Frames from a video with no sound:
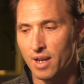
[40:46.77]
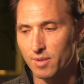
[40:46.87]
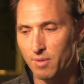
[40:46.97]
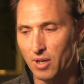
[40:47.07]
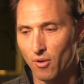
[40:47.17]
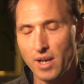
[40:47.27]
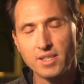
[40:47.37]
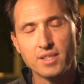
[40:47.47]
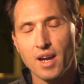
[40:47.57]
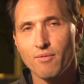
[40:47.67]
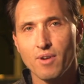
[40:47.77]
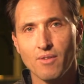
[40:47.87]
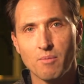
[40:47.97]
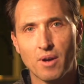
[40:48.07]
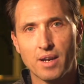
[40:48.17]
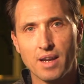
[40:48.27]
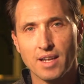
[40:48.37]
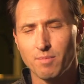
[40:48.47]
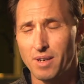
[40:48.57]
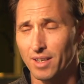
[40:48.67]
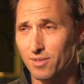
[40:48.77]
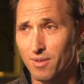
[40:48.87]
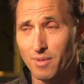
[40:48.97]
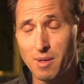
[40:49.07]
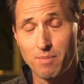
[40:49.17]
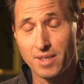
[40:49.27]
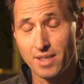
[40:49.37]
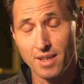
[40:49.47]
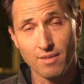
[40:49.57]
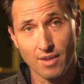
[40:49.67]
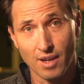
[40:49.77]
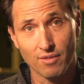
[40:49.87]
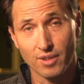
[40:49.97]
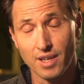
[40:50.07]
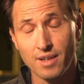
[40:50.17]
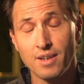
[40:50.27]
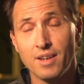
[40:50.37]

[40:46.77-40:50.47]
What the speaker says: a crazy time for everybody. It's been extremely busy, thankfully,